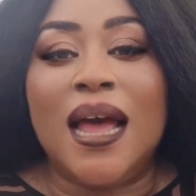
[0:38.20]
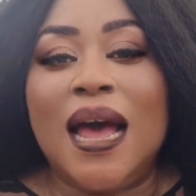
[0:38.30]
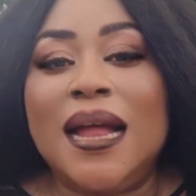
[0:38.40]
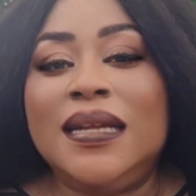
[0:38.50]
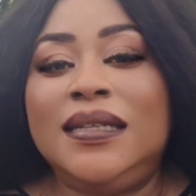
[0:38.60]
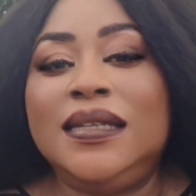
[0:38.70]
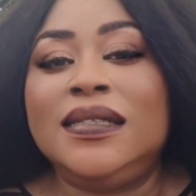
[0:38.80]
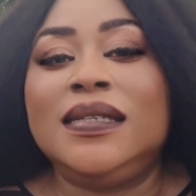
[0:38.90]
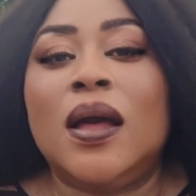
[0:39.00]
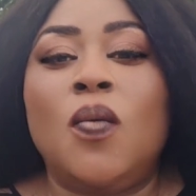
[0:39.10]
And
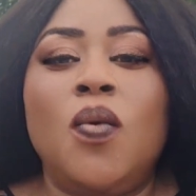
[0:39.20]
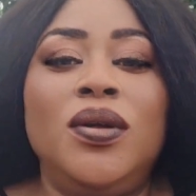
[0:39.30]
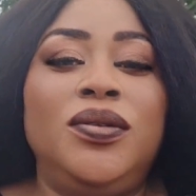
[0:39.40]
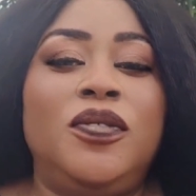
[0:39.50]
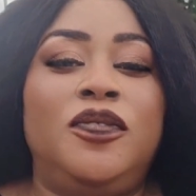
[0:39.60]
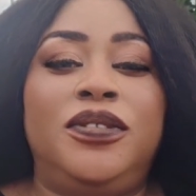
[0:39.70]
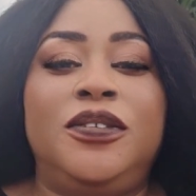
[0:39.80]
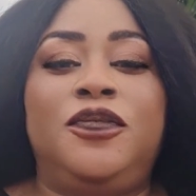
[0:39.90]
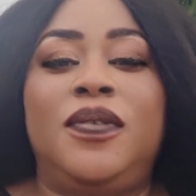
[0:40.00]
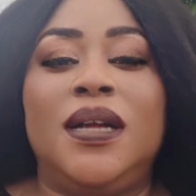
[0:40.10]
this now one of
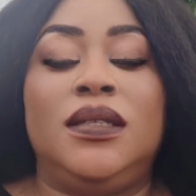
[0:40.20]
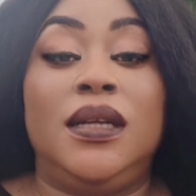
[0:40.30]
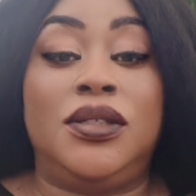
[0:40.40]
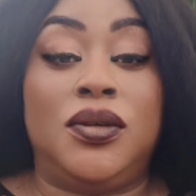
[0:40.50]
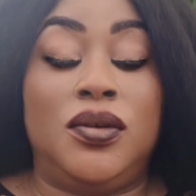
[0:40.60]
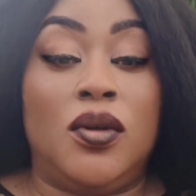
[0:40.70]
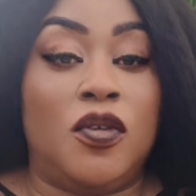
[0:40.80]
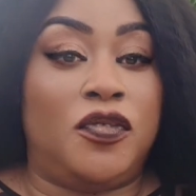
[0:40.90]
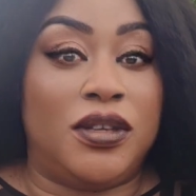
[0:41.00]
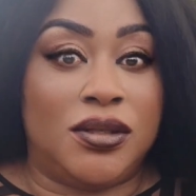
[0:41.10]
the foundation
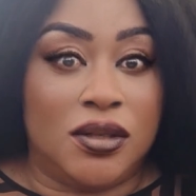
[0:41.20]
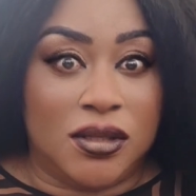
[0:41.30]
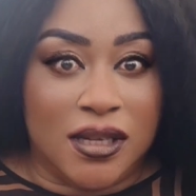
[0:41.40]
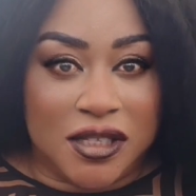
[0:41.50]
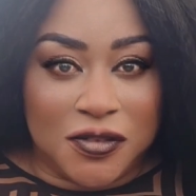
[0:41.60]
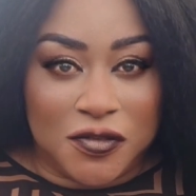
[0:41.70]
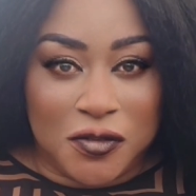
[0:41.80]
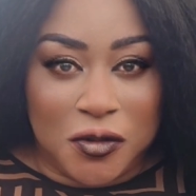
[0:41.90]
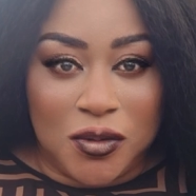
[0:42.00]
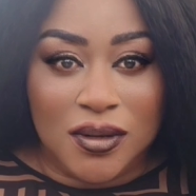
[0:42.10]
of a
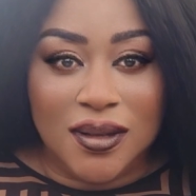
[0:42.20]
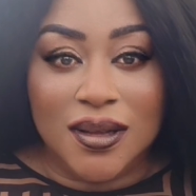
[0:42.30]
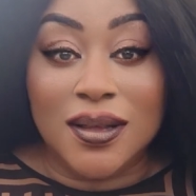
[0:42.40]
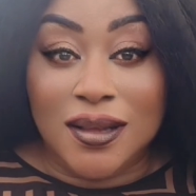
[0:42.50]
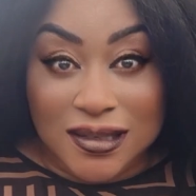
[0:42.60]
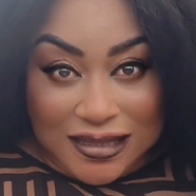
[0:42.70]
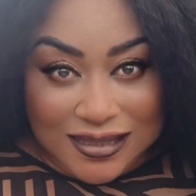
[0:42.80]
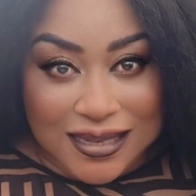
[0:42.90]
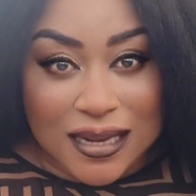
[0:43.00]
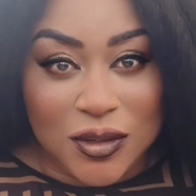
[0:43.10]
successful
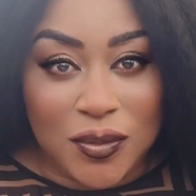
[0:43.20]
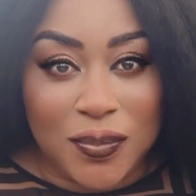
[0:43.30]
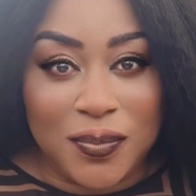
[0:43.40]
startup.